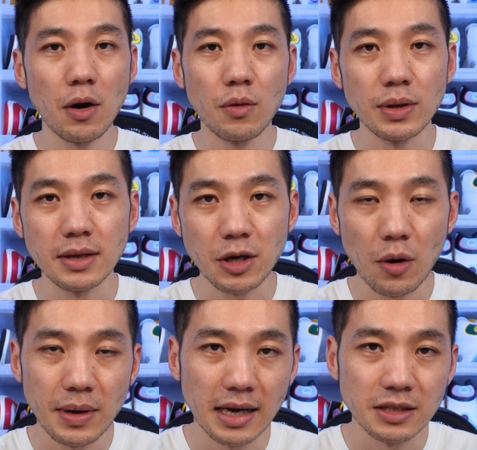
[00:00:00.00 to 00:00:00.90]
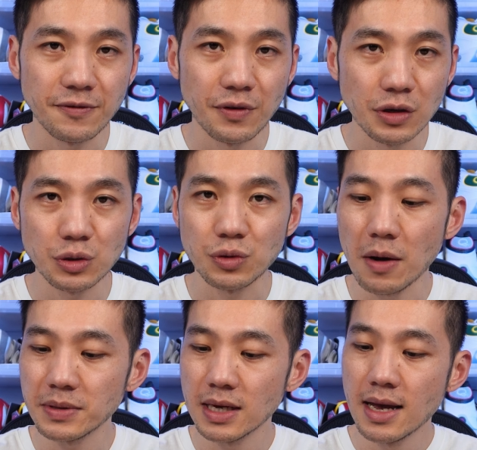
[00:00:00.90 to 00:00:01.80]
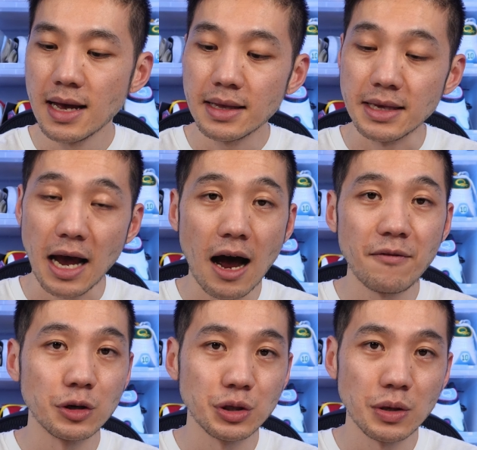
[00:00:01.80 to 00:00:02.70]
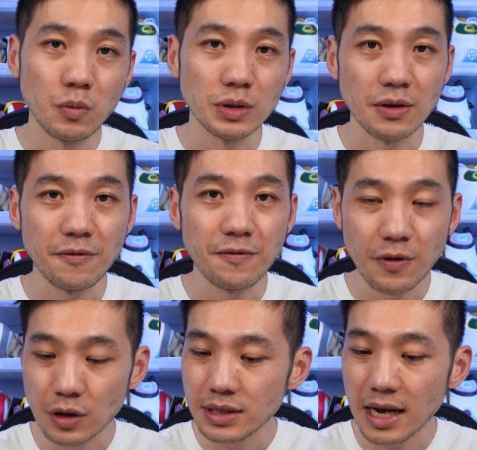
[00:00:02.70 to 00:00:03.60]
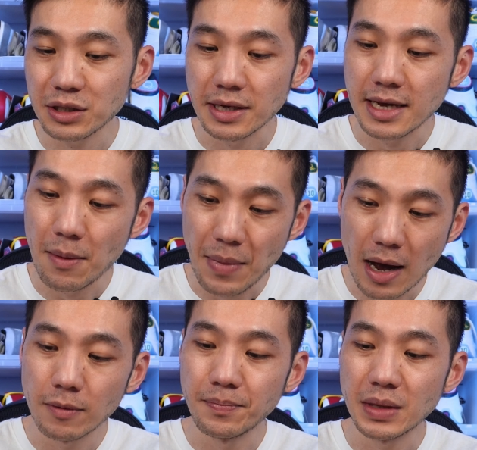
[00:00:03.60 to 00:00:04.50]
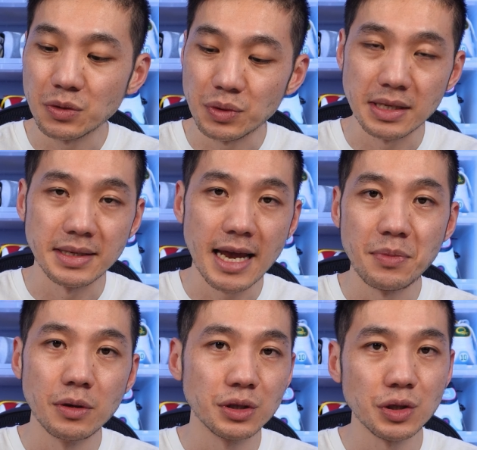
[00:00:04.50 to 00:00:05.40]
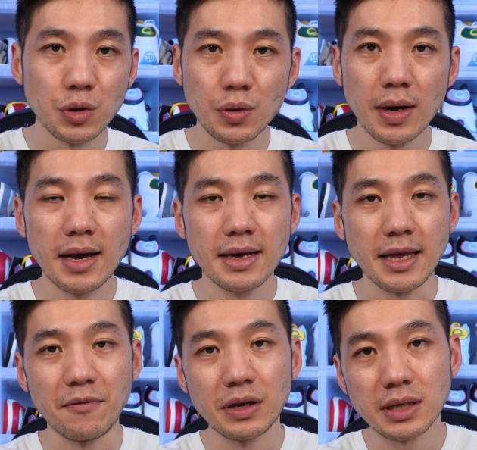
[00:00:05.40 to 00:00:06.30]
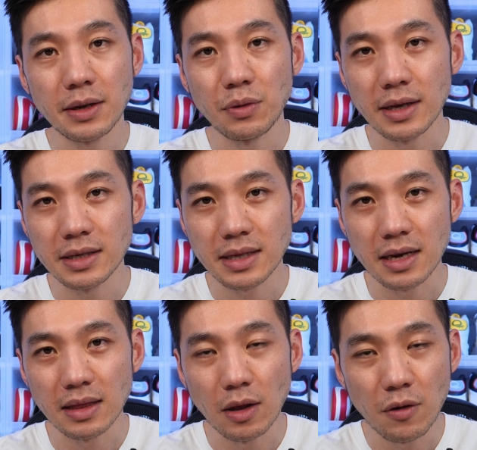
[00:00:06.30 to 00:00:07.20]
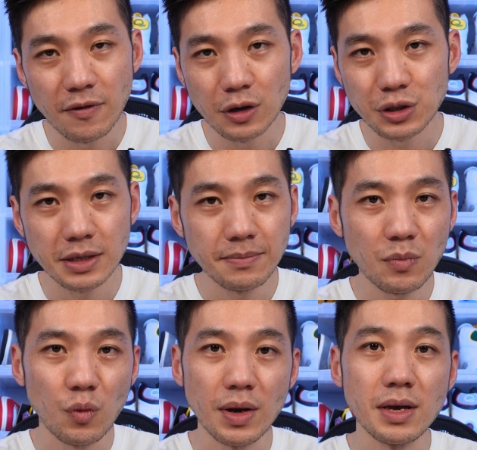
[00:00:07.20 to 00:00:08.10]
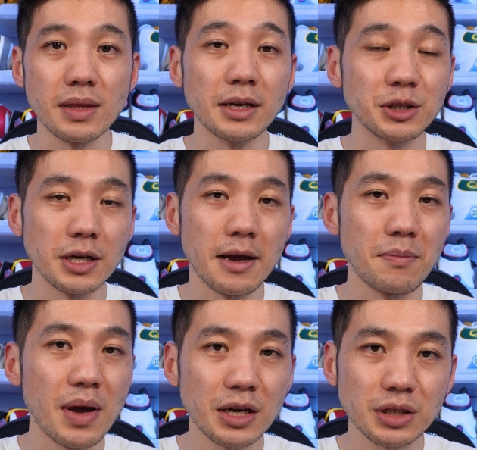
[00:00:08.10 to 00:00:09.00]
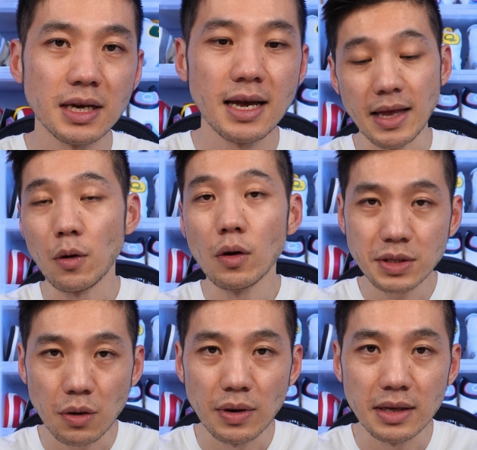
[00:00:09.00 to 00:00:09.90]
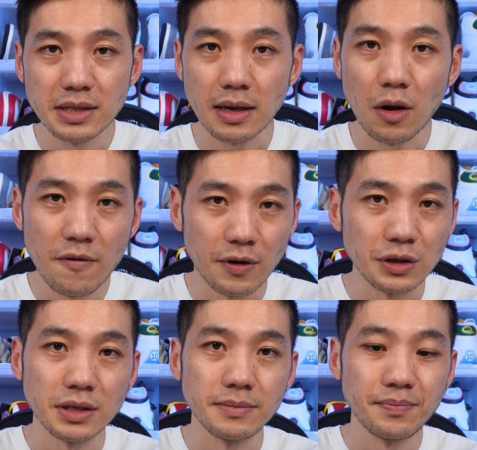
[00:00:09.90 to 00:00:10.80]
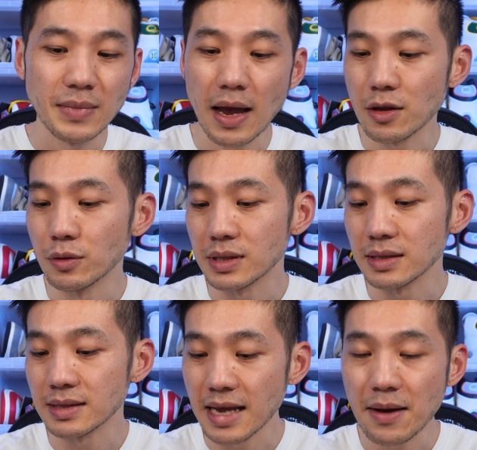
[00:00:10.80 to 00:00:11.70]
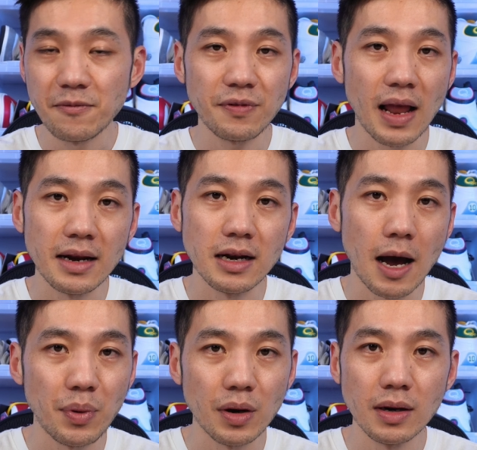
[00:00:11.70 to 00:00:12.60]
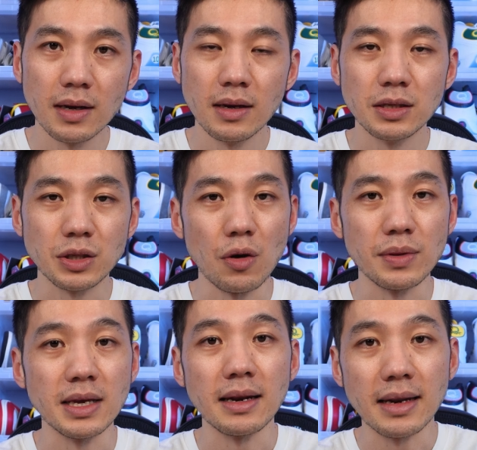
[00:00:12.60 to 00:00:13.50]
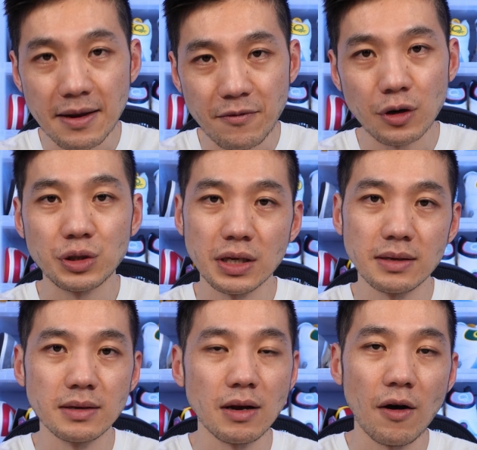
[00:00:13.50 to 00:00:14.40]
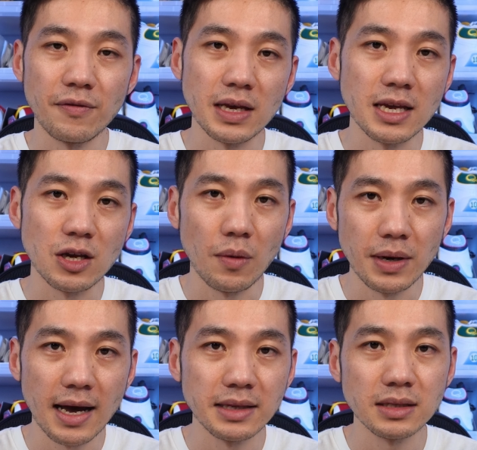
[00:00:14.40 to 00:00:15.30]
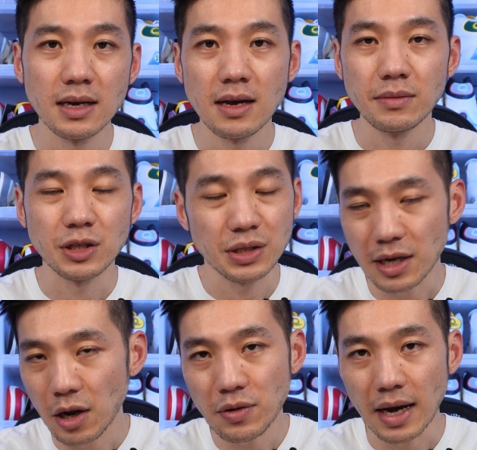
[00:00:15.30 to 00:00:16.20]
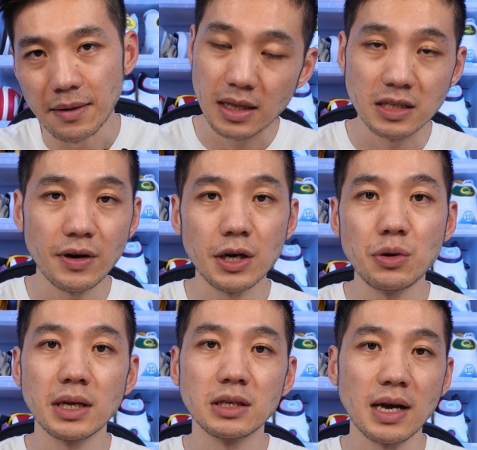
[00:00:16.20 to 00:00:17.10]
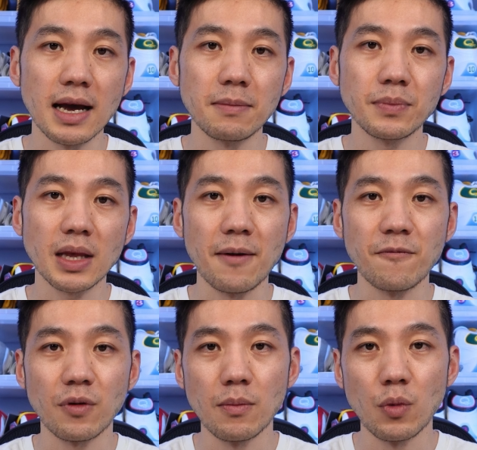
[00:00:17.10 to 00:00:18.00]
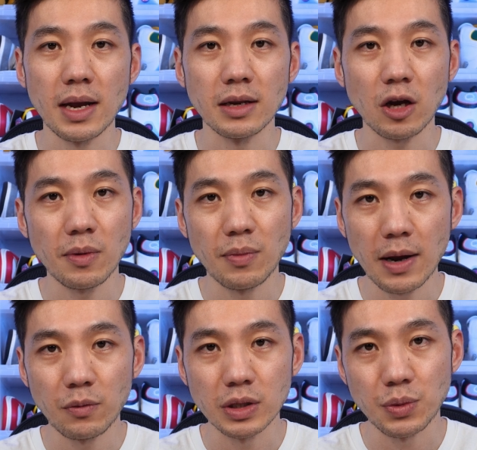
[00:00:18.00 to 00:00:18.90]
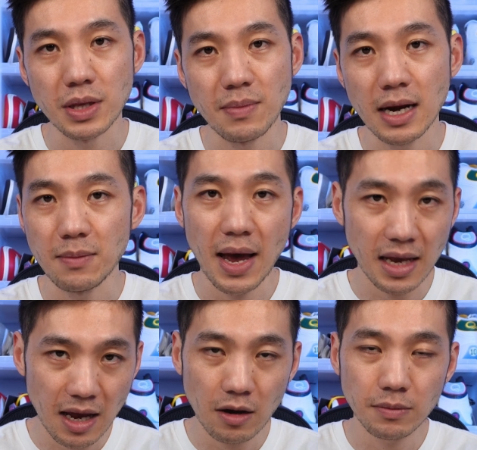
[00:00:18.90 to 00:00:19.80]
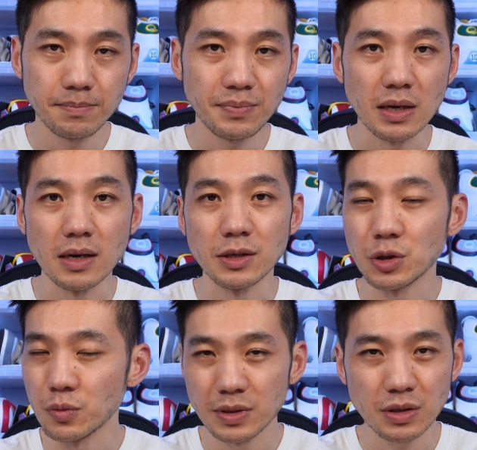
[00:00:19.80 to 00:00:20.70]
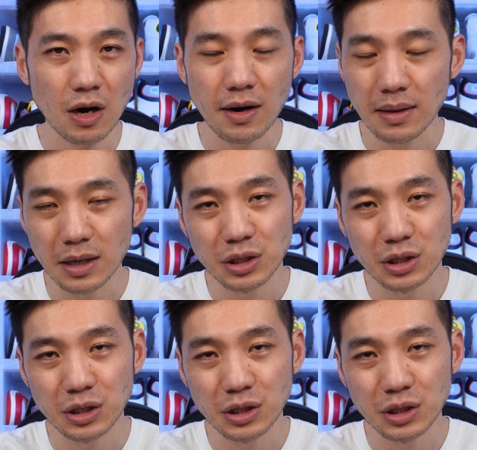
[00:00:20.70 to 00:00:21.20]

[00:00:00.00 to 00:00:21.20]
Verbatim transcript: know, when the Kobe nines first dropped, the high version was the first to actually come out. This was the debut shoe. They eventually released a low version with engineered mesh, and they also released a low version that used the same Flyknit upper. So the elite version of the Kobe nines, just in a low cut. And this very unique design came from when Kobe Bryant was with Manny Pacquiao, the superstar and